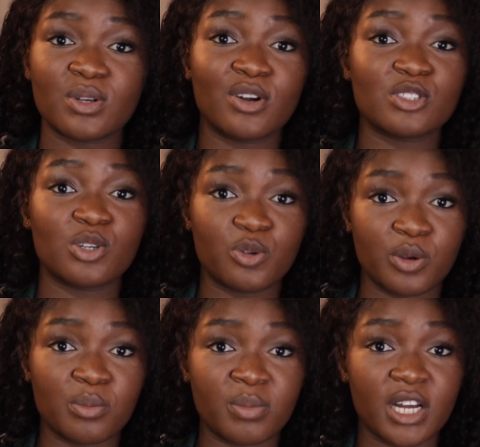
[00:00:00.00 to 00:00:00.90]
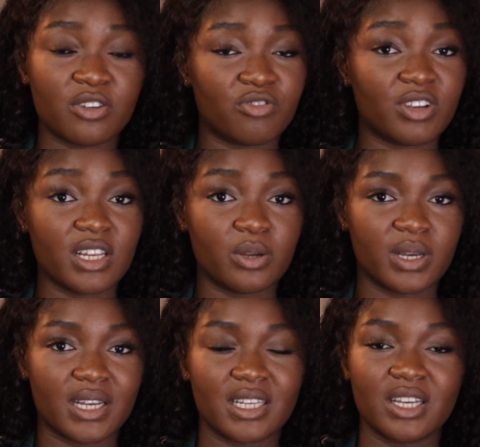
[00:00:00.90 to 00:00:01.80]
are also going bad really
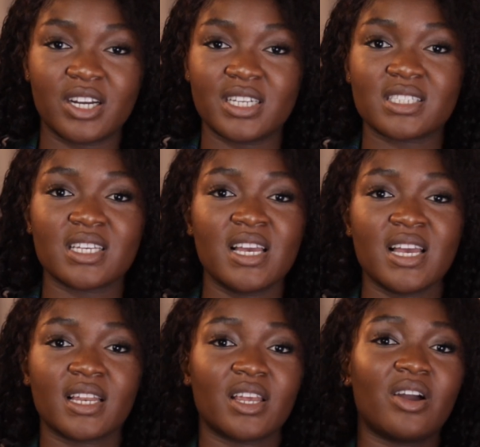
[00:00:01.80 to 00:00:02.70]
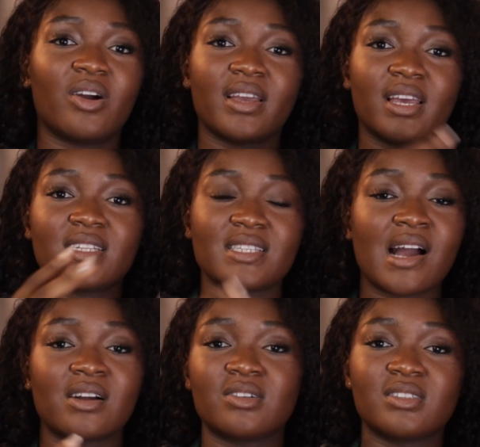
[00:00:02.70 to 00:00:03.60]
quickly because they all get
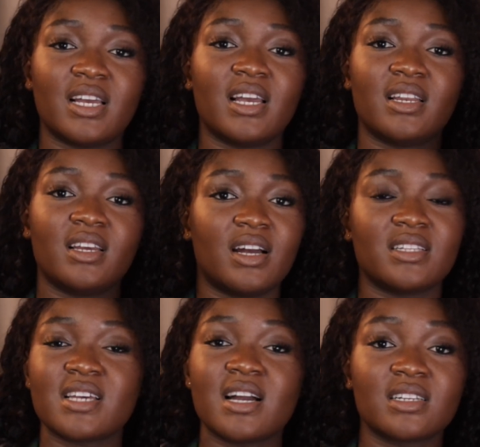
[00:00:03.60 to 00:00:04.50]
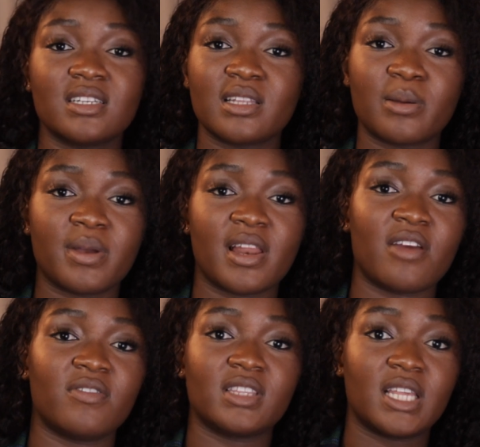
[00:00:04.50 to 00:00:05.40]
tangled, and untangling them and
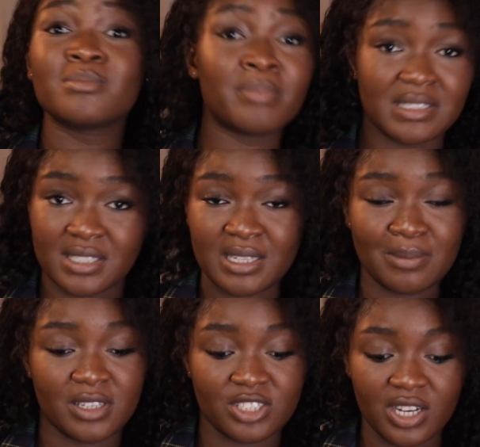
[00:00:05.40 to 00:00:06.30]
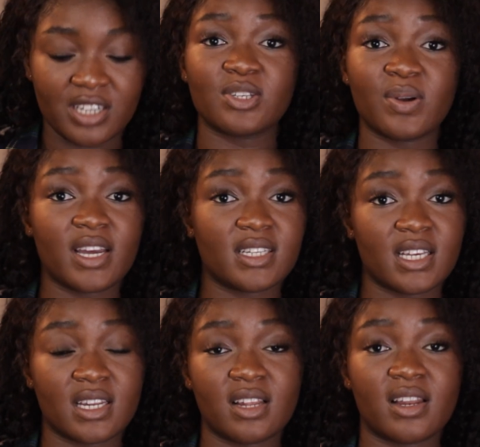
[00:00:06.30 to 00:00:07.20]
everything messes up the charge. So I
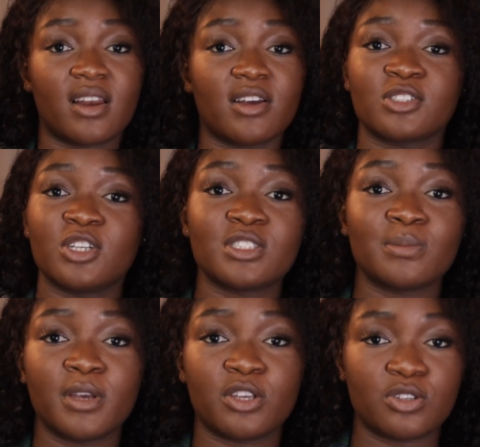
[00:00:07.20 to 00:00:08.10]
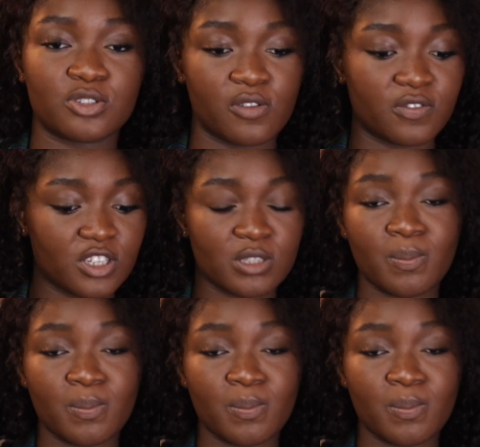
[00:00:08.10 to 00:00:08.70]
decided that I was going to make use of this